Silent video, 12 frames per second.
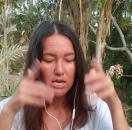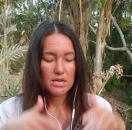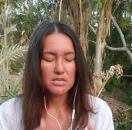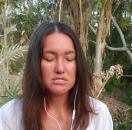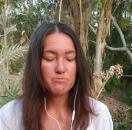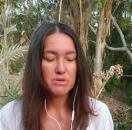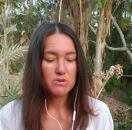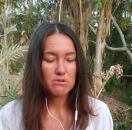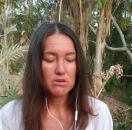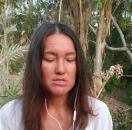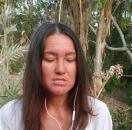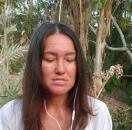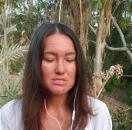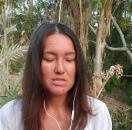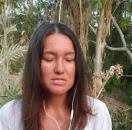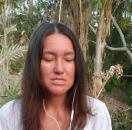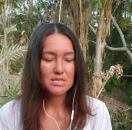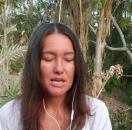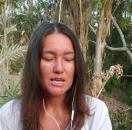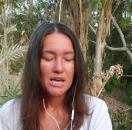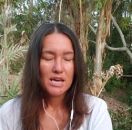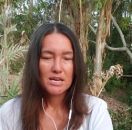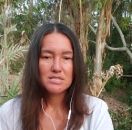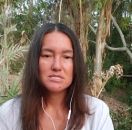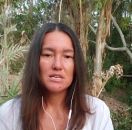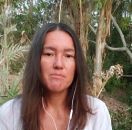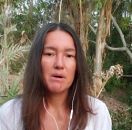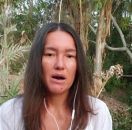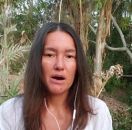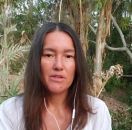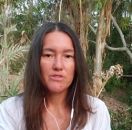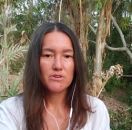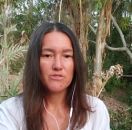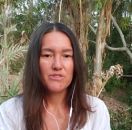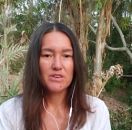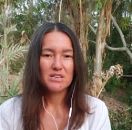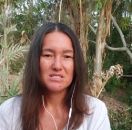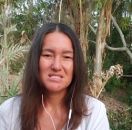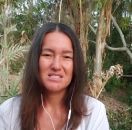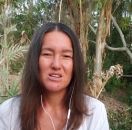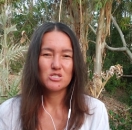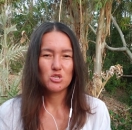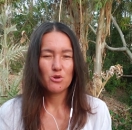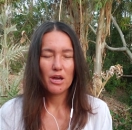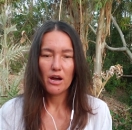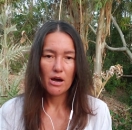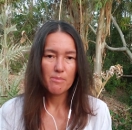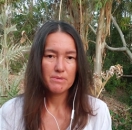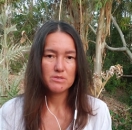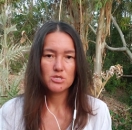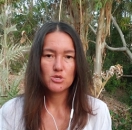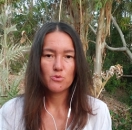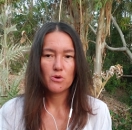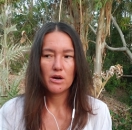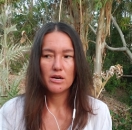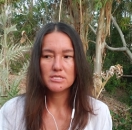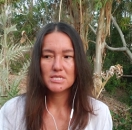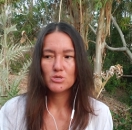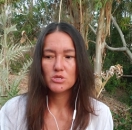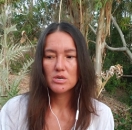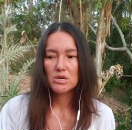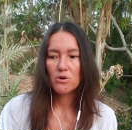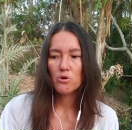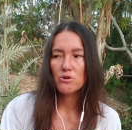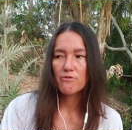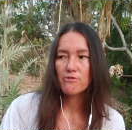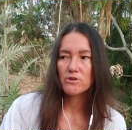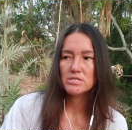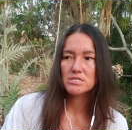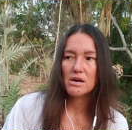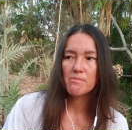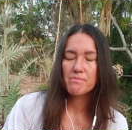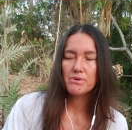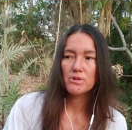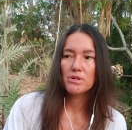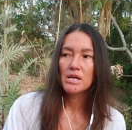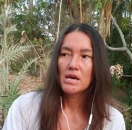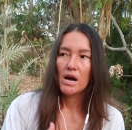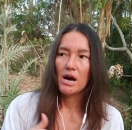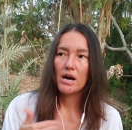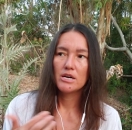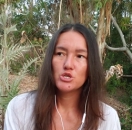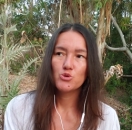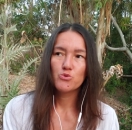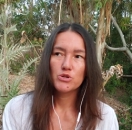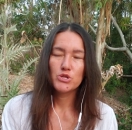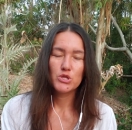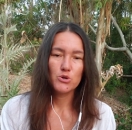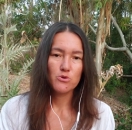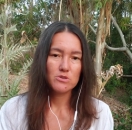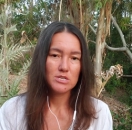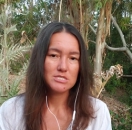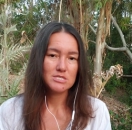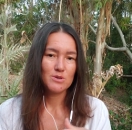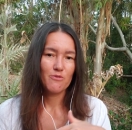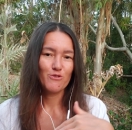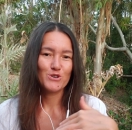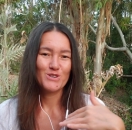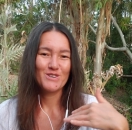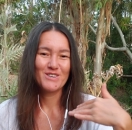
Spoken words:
experience, let's say, and some other things start to happen to us. Or for example, you will notice for